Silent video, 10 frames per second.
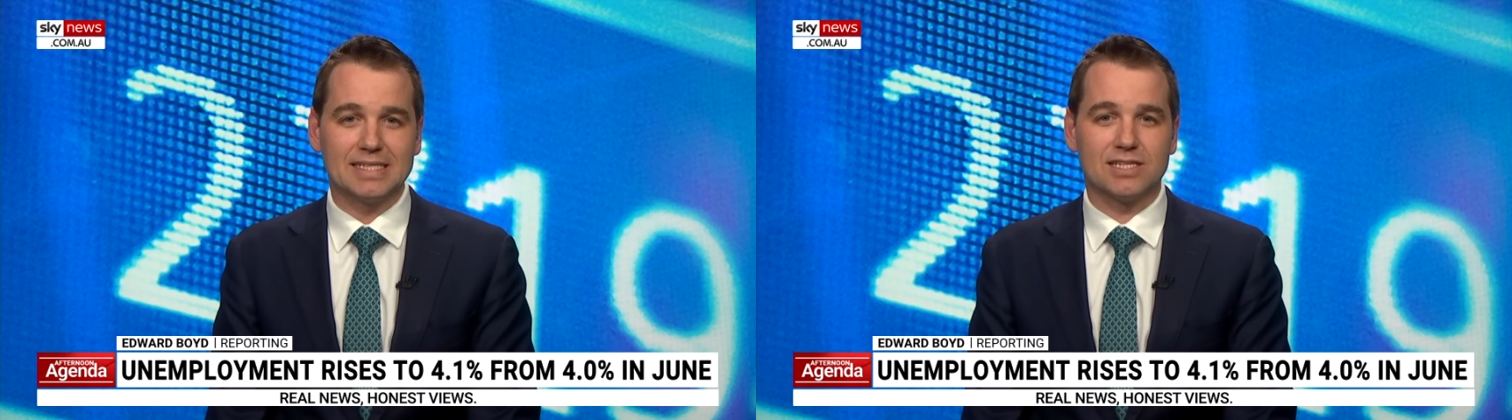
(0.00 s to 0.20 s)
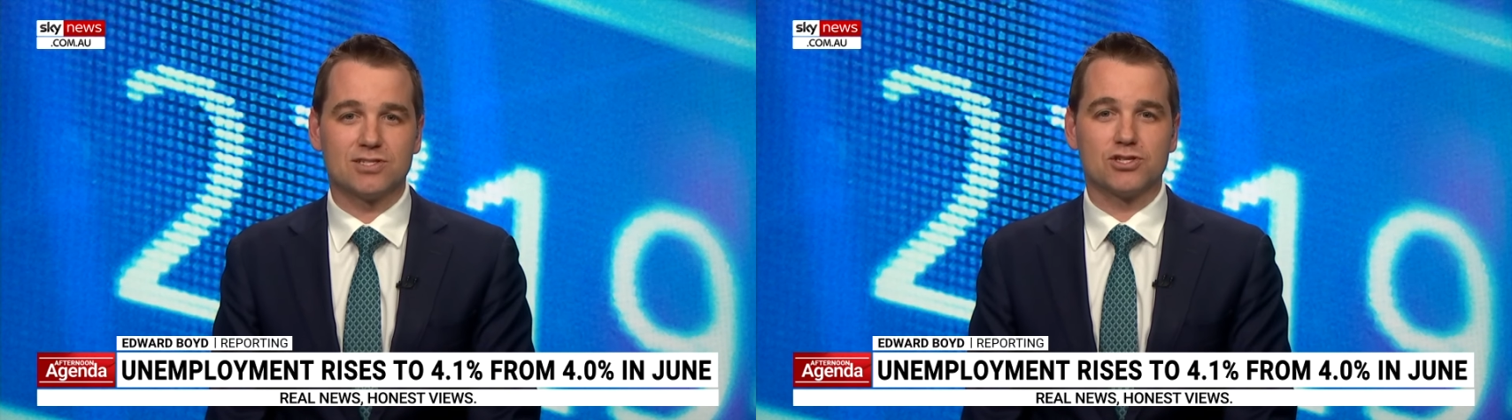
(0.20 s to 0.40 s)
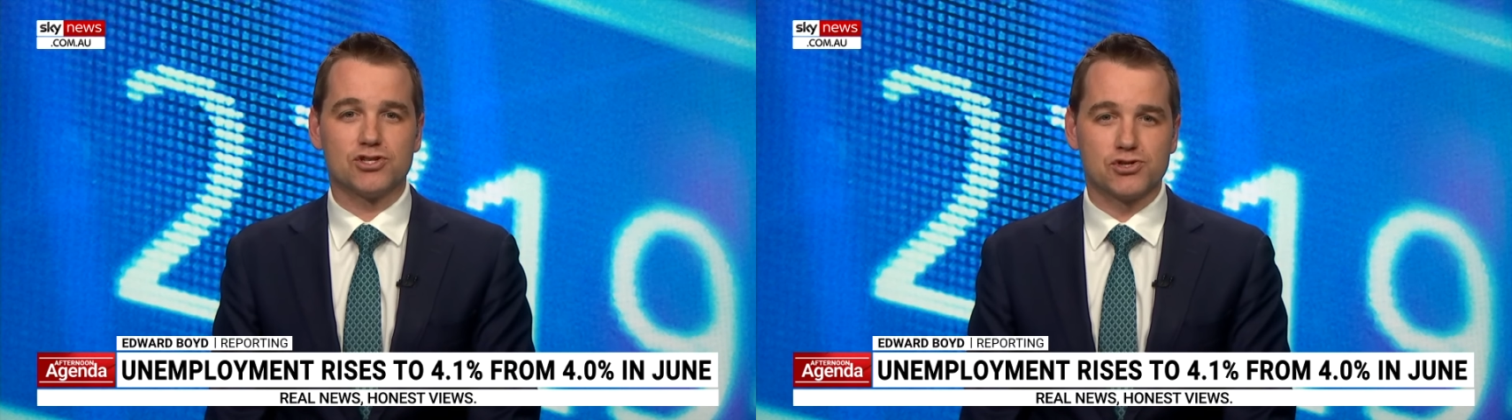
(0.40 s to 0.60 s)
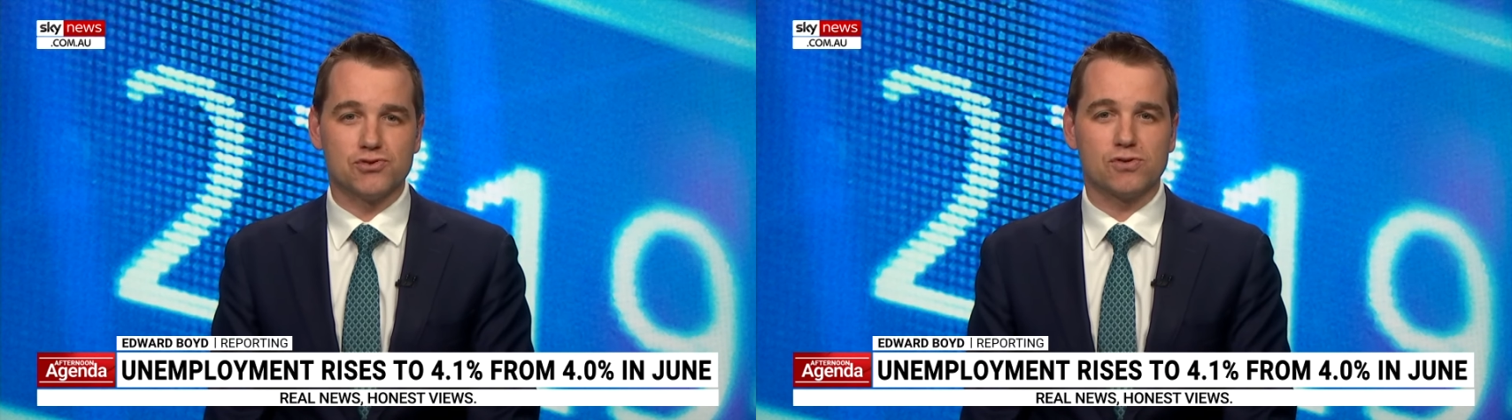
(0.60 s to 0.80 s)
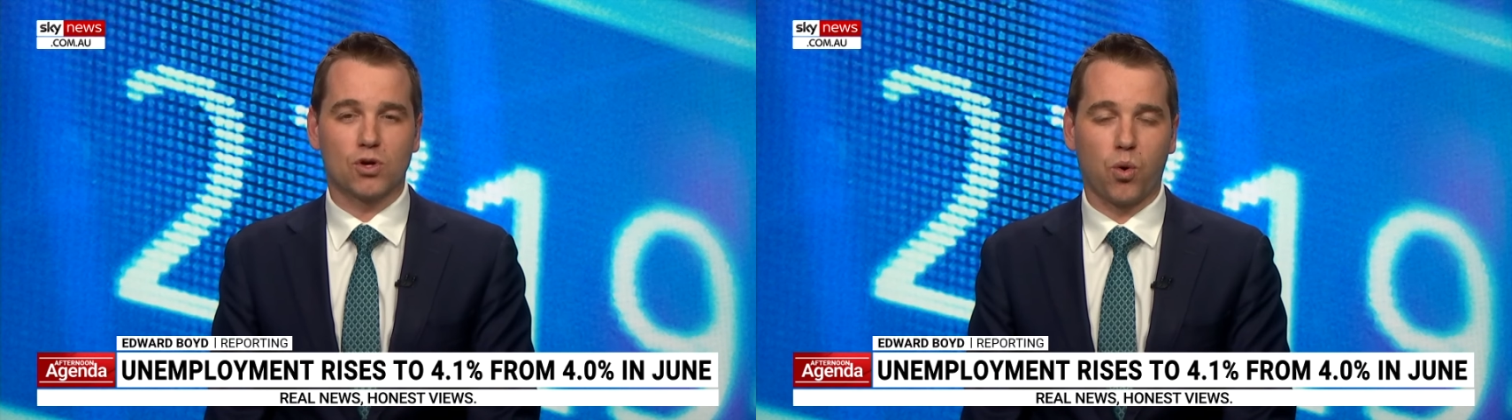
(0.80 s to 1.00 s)
is the
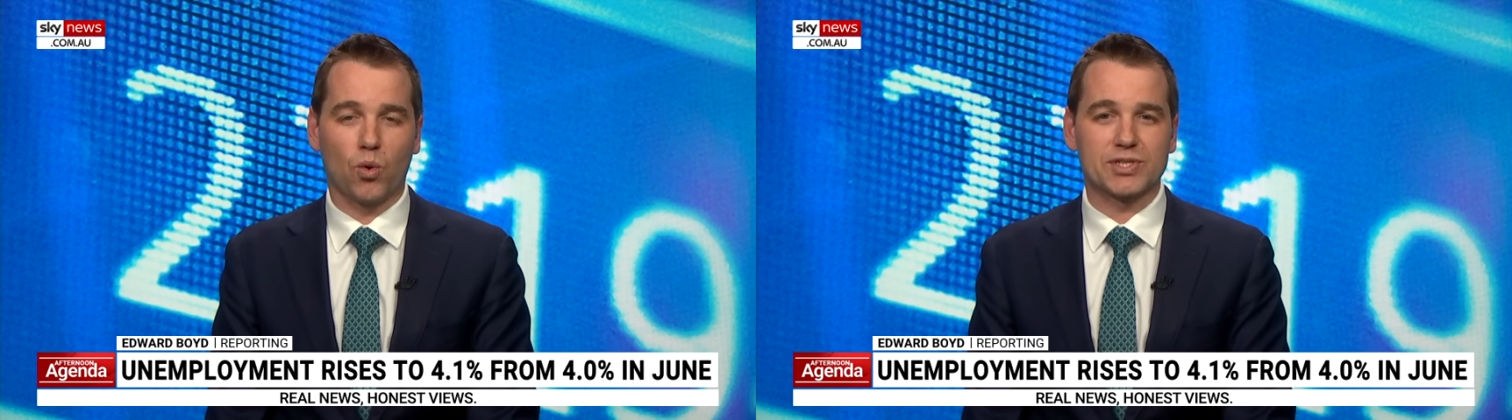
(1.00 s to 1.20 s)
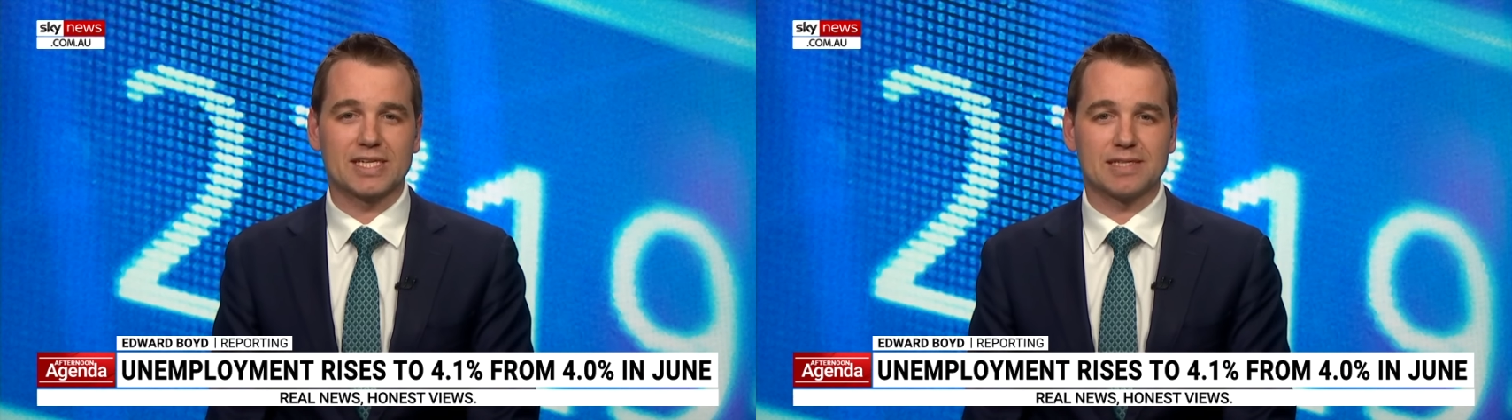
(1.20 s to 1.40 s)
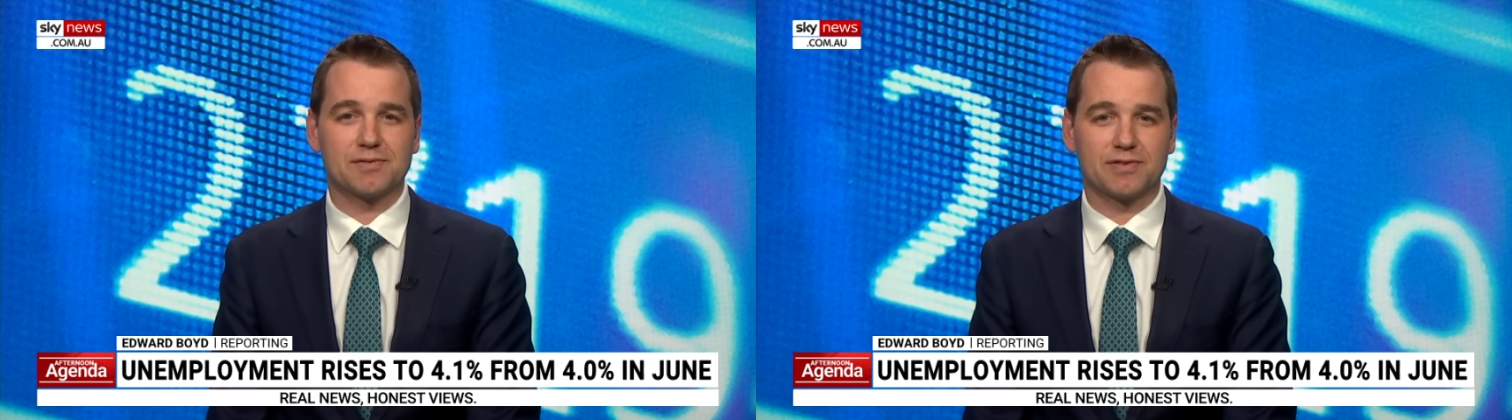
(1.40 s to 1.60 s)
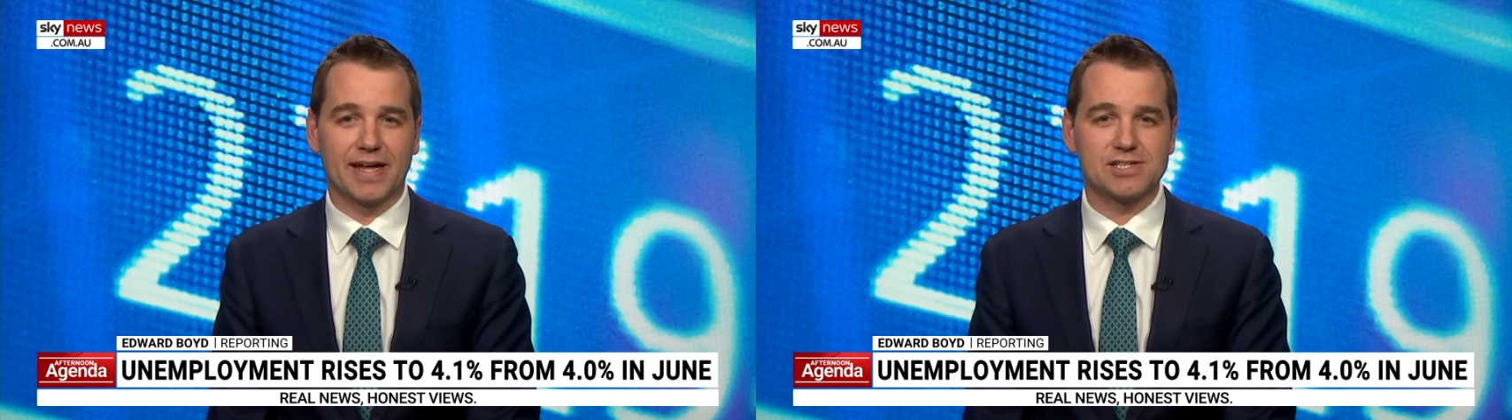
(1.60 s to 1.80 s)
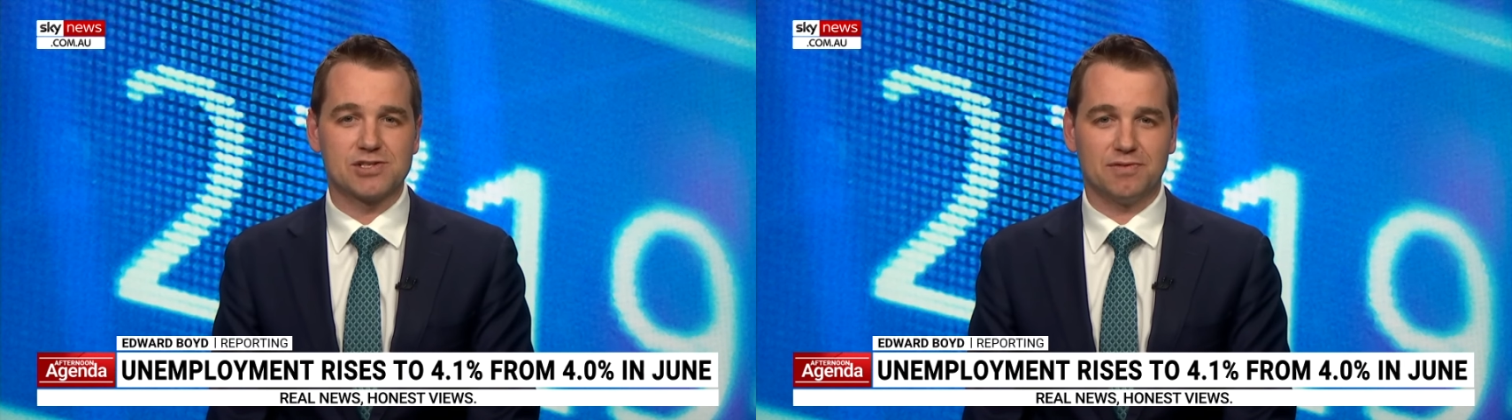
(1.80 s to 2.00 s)
June quarter
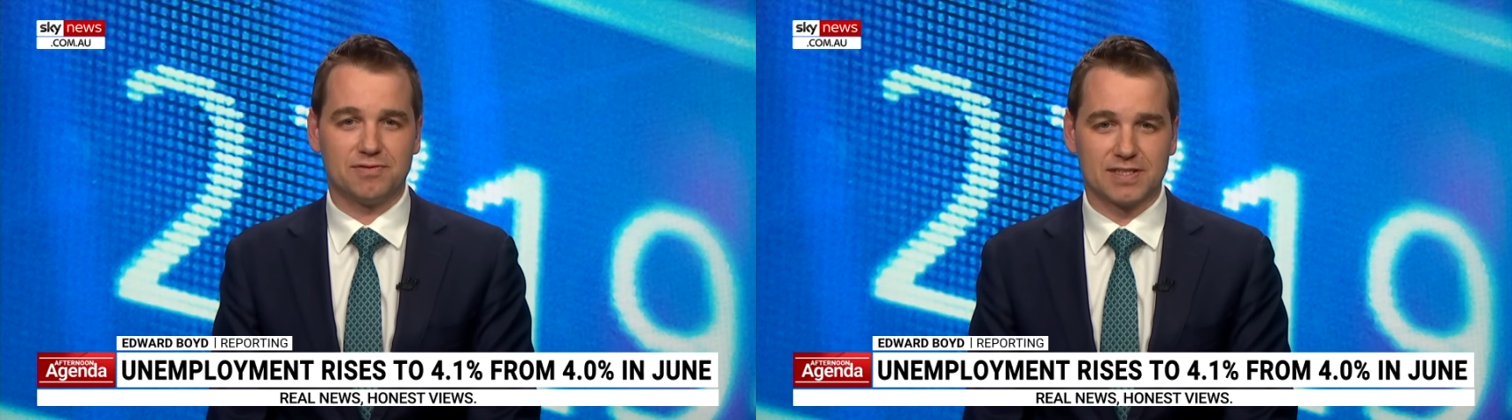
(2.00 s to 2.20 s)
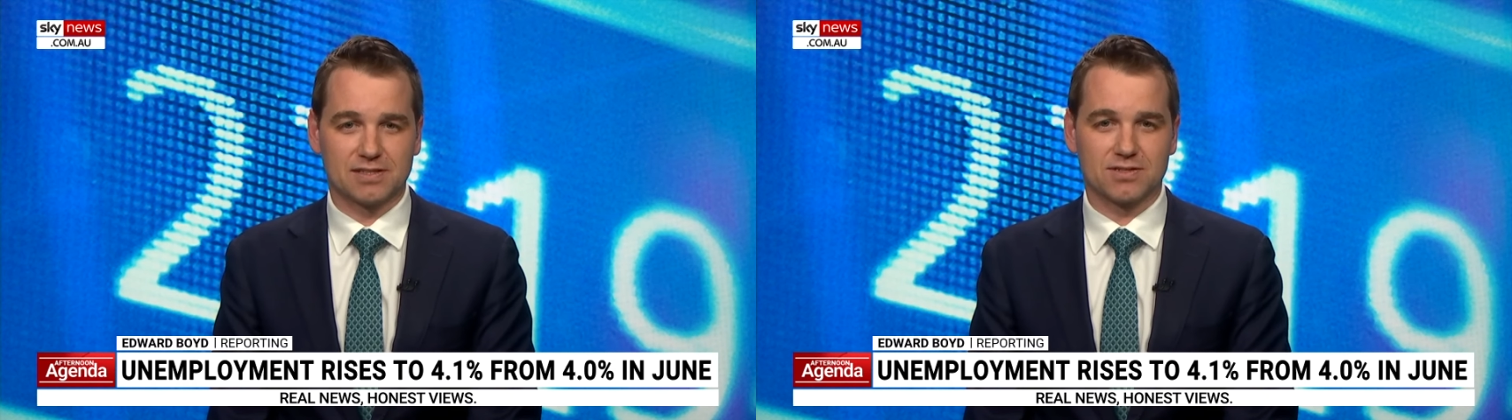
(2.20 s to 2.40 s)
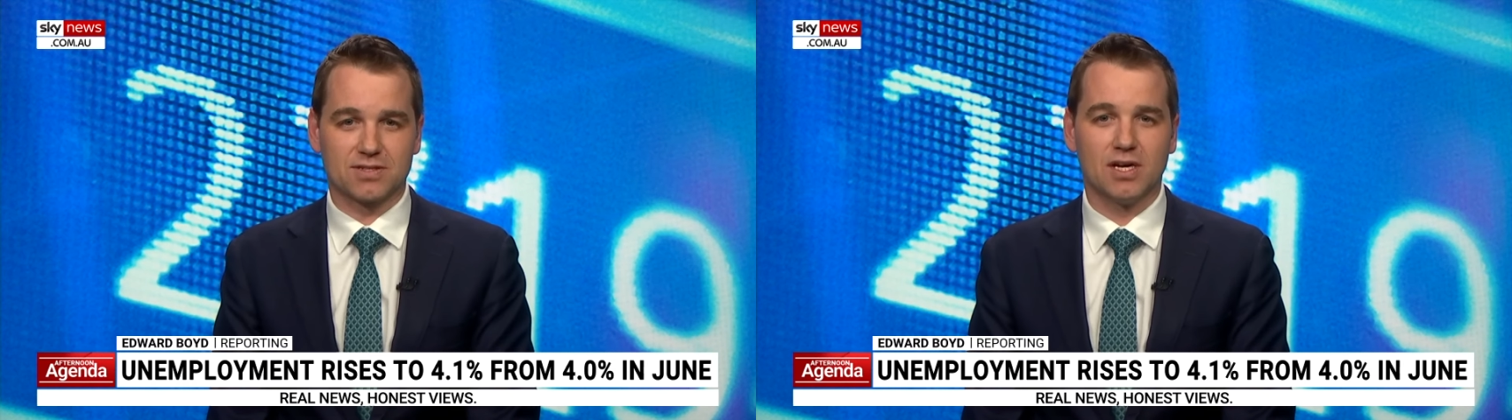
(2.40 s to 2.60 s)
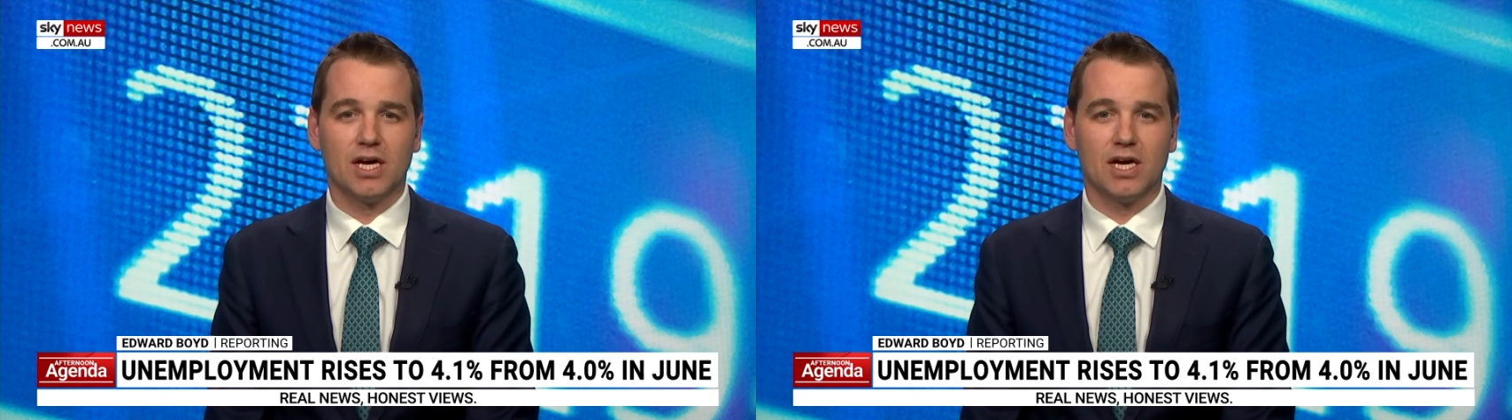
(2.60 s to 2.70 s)
inflation figures,